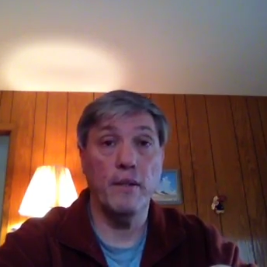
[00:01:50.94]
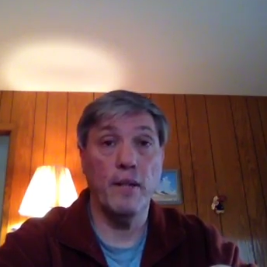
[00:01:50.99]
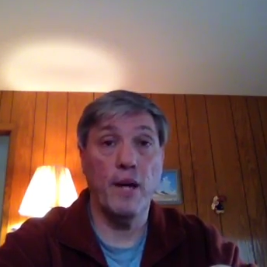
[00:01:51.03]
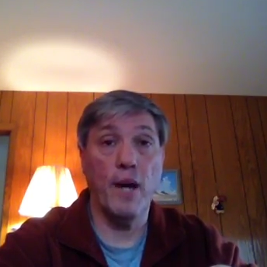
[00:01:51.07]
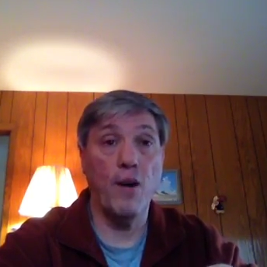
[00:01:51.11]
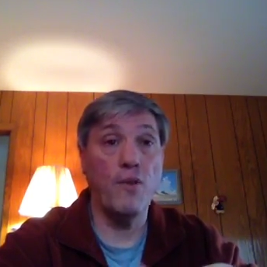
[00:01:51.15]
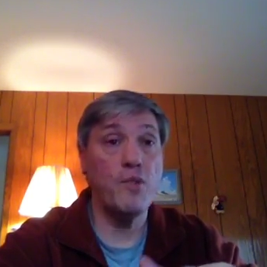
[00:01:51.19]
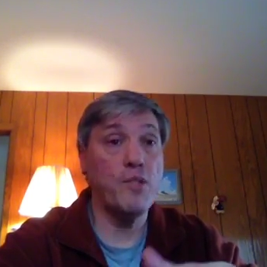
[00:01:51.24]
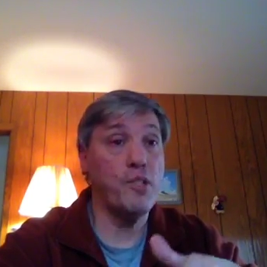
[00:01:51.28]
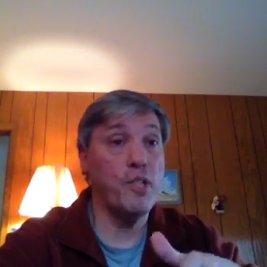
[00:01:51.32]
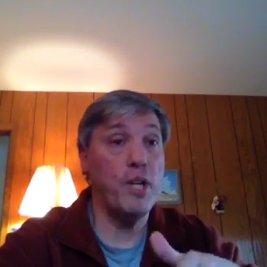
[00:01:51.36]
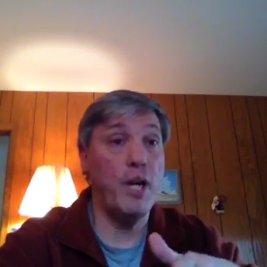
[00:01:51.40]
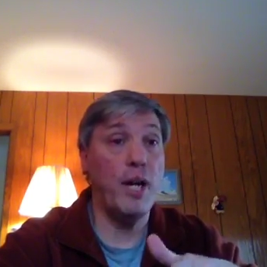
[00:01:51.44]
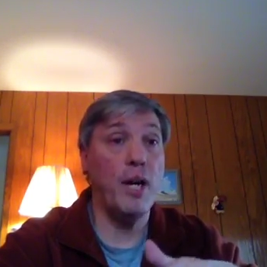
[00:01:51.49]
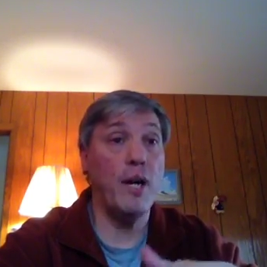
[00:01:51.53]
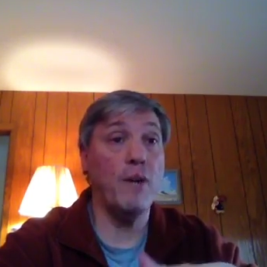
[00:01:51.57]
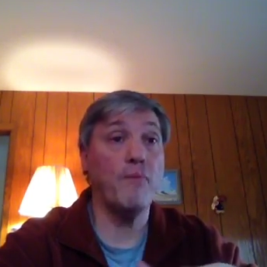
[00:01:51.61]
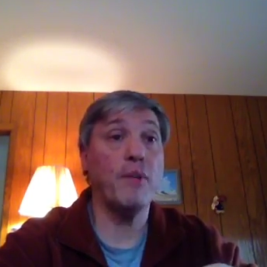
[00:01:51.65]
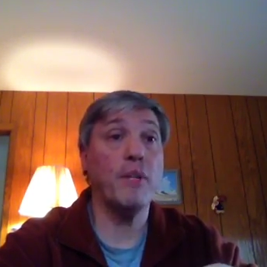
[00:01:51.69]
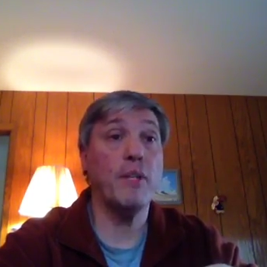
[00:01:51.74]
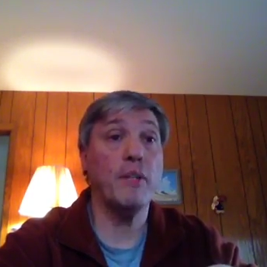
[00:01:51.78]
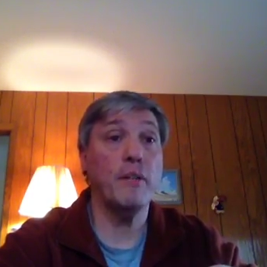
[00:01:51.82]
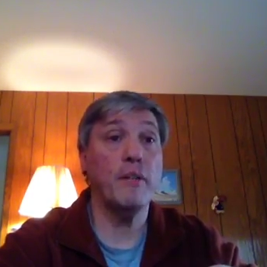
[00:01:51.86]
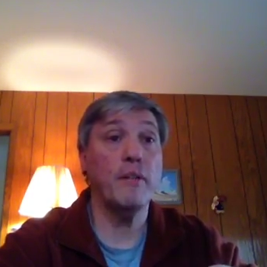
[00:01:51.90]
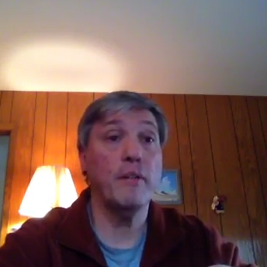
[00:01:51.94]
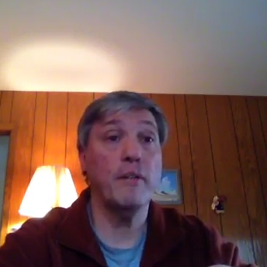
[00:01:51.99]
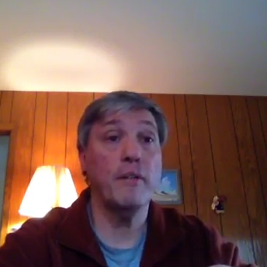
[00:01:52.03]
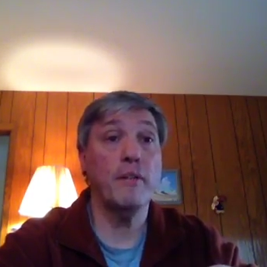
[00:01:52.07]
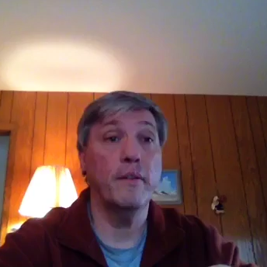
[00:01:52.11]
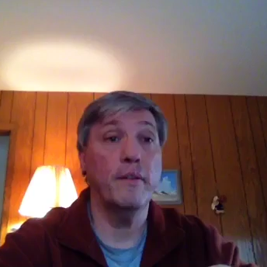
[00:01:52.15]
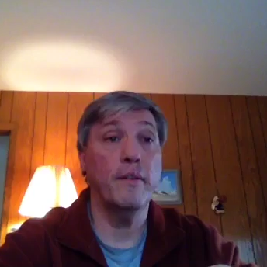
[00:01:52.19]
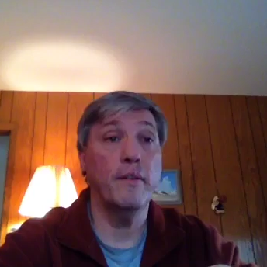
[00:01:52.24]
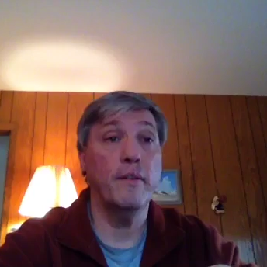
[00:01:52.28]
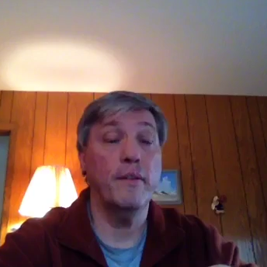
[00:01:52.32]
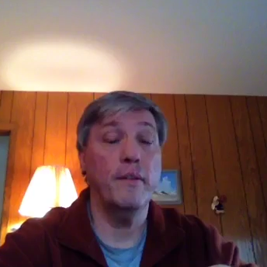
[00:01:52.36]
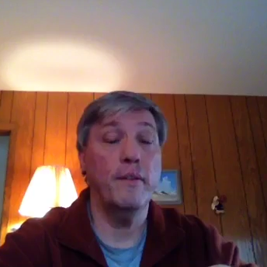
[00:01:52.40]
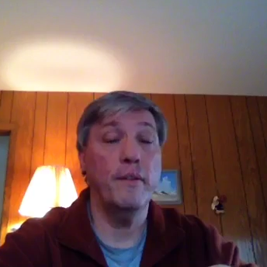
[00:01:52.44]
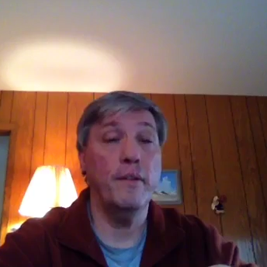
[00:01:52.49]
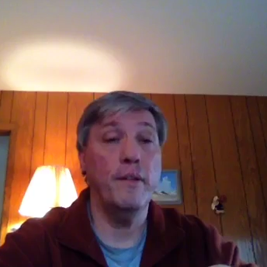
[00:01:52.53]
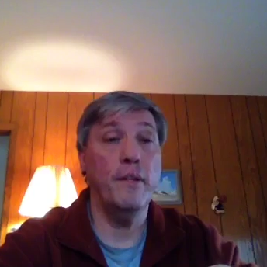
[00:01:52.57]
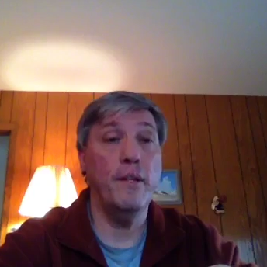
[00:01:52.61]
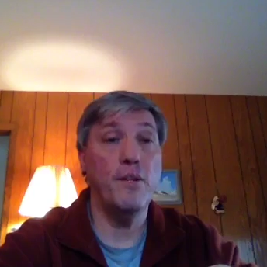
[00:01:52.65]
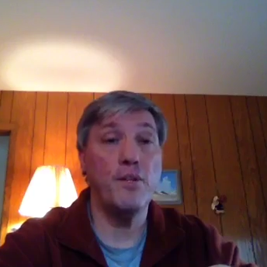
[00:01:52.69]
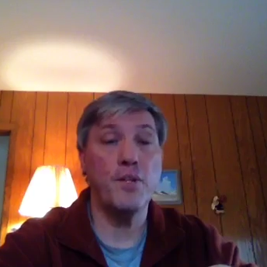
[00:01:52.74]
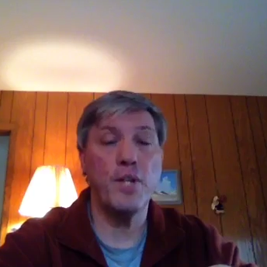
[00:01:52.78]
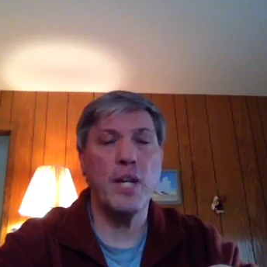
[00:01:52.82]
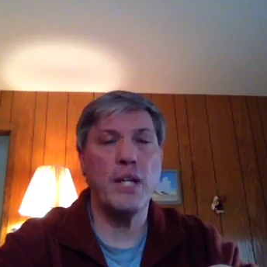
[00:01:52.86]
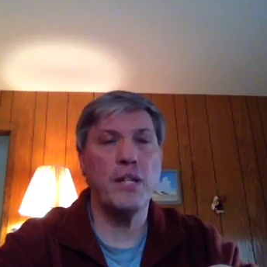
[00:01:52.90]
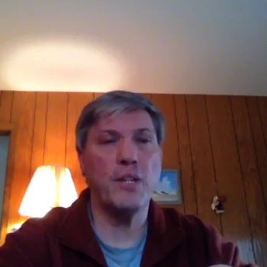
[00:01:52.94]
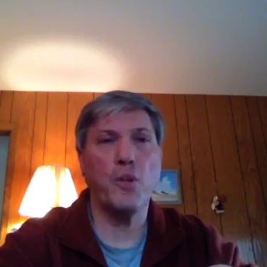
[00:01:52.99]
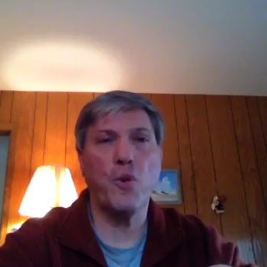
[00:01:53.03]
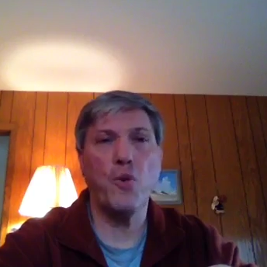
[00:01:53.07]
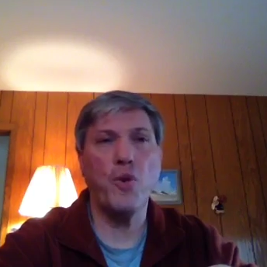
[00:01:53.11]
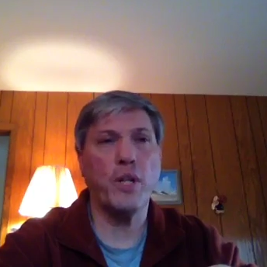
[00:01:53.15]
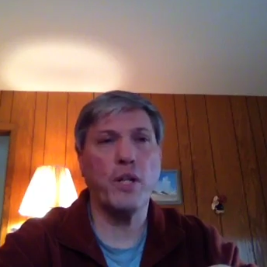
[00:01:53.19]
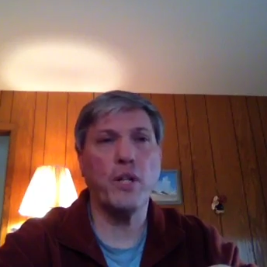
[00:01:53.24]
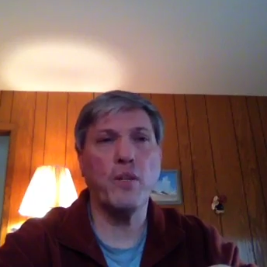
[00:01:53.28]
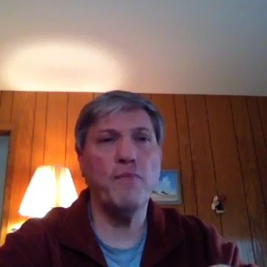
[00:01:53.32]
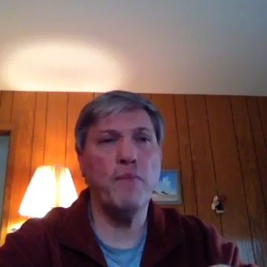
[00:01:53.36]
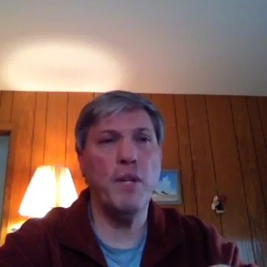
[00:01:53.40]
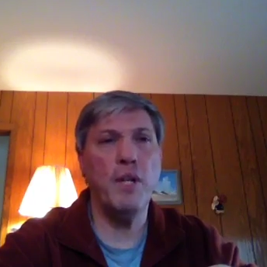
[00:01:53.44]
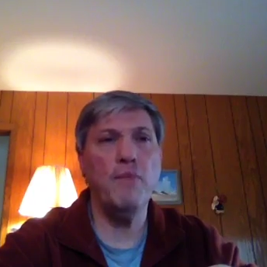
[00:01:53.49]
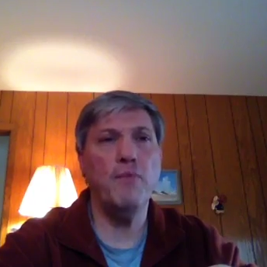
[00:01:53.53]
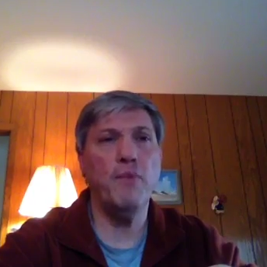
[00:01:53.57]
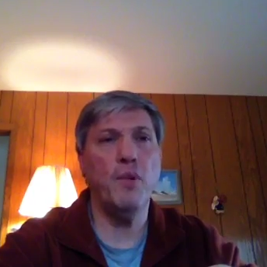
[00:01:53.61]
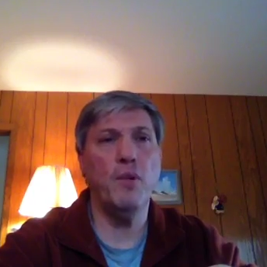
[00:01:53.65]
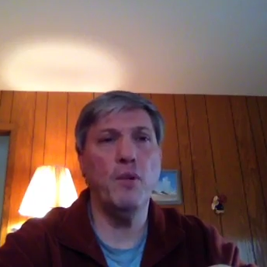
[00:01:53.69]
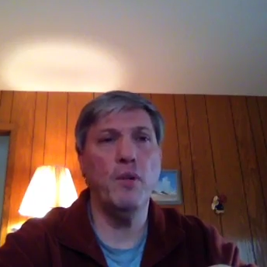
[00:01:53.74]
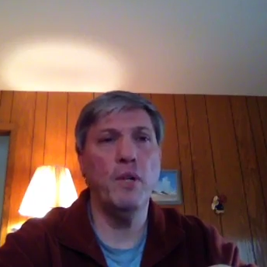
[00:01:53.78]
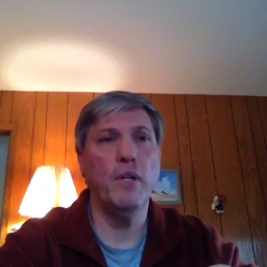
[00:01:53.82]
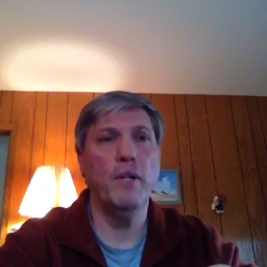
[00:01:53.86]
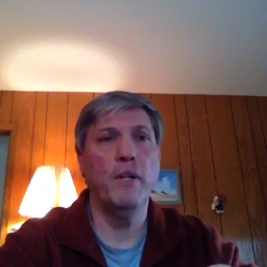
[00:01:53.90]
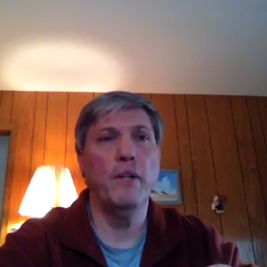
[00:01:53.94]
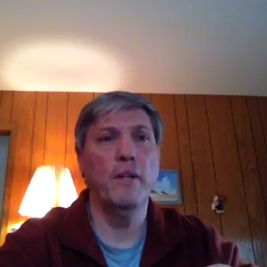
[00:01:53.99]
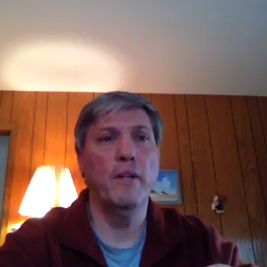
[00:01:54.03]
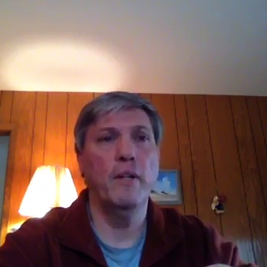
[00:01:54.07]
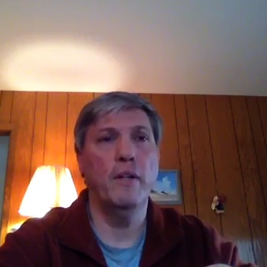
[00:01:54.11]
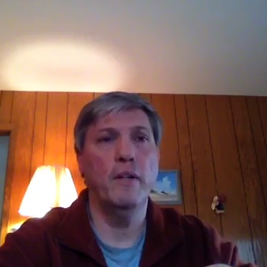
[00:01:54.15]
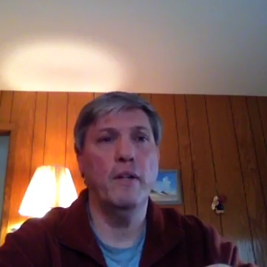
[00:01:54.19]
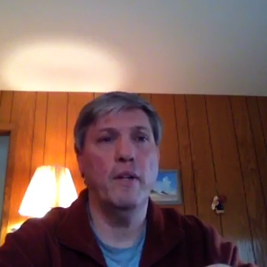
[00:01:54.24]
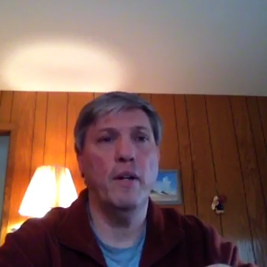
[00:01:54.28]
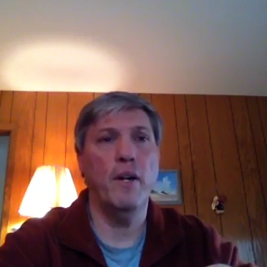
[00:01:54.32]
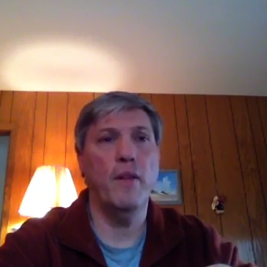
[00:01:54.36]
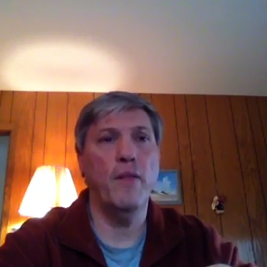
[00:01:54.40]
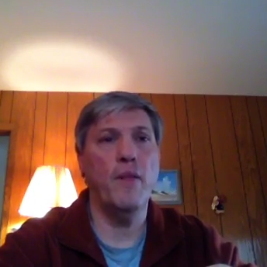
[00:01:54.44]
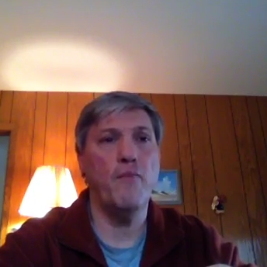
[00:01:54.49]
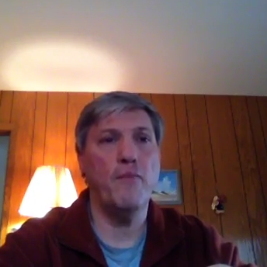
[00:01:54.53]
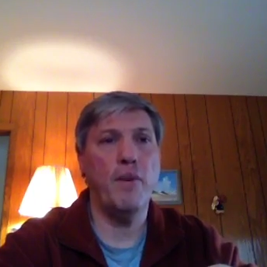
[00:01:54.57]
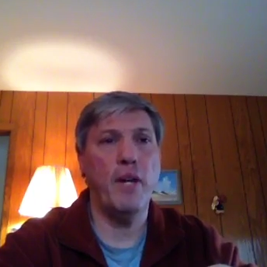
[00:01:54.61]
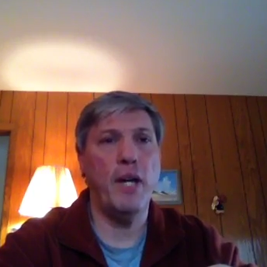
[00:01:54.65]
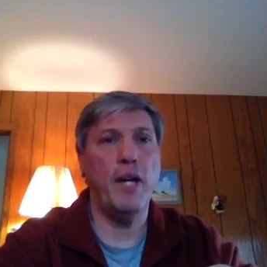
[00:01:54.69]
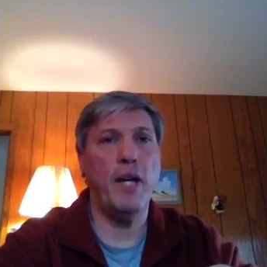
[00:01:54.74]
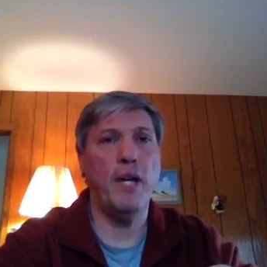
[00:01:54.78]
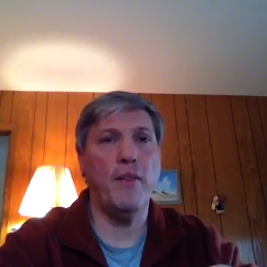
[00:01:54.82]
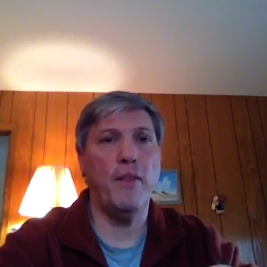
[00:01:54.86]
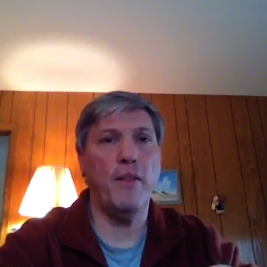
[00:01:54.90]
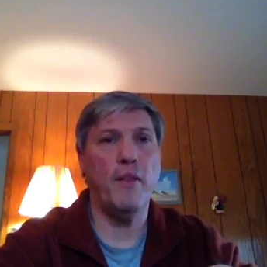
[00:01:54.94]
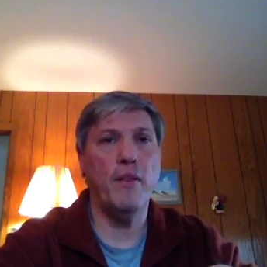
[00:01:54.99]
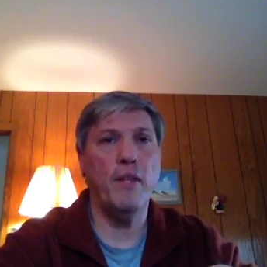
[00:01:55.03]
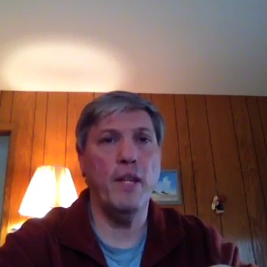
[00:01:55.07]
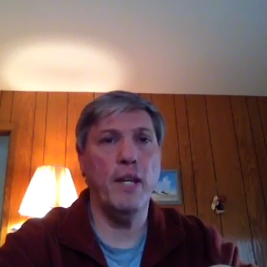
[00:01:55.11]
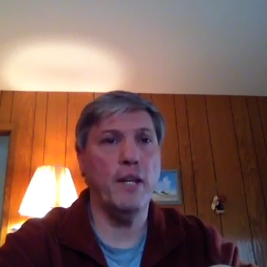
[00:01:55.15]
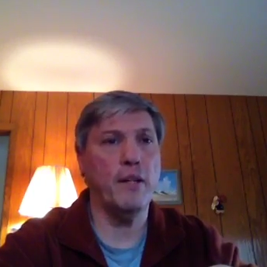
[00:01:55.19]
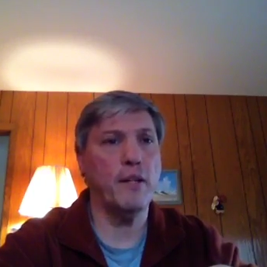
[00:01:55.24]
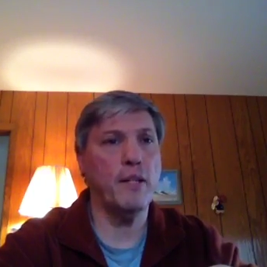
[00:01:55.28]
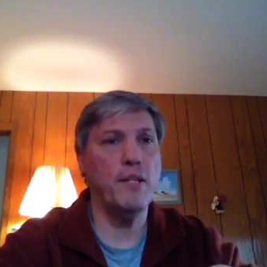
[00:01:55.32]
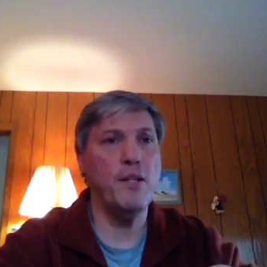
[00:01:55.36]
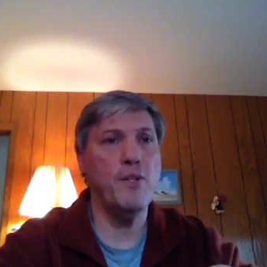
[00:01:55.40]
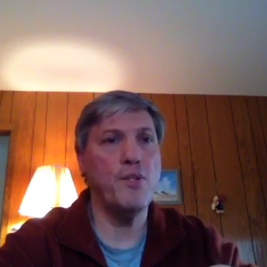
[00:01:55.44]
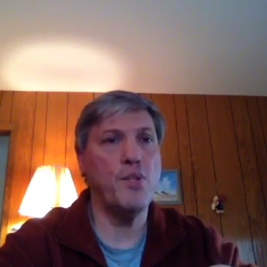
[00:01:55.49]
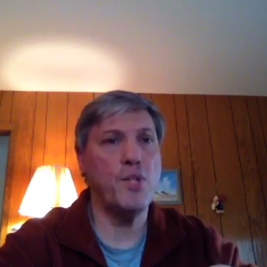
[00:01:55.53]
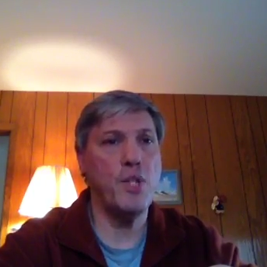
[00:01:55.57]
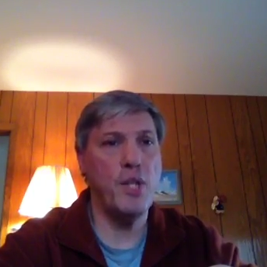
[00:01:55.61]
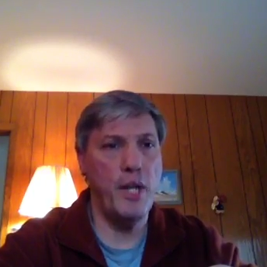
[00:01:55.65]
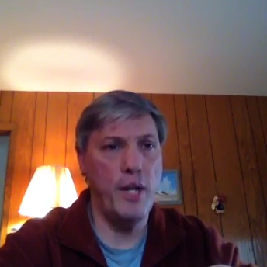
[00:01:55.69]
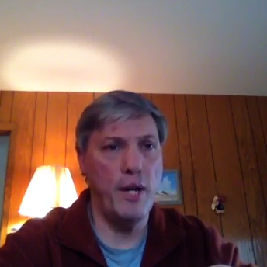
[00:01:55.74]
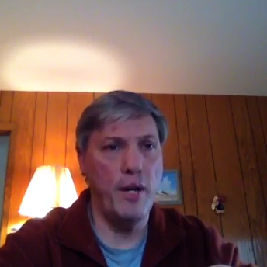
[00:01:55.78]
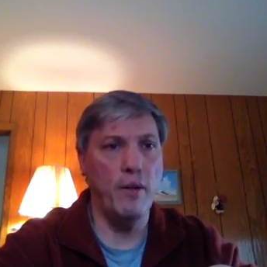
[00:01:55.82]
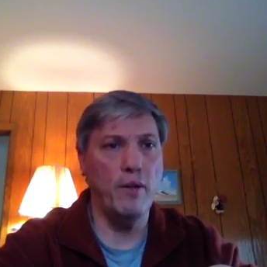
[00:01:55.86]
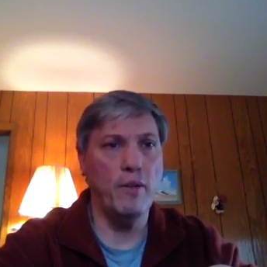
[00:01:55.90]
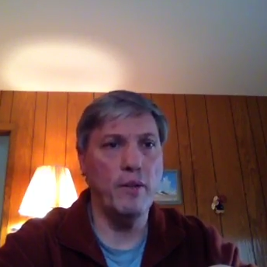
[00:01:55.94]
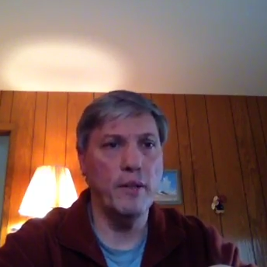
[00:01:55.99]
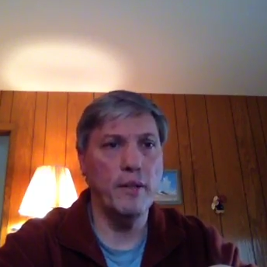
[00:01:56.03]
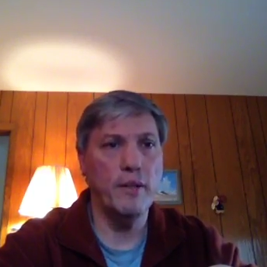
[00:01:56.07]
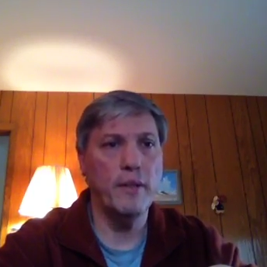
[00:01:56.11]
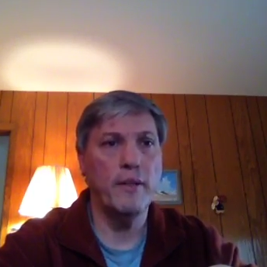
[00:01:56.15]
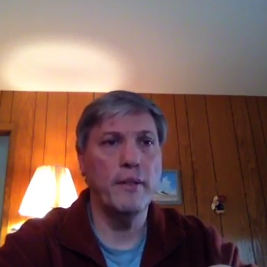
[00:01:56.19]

Our job is not to quicken people on the path that leads to hell.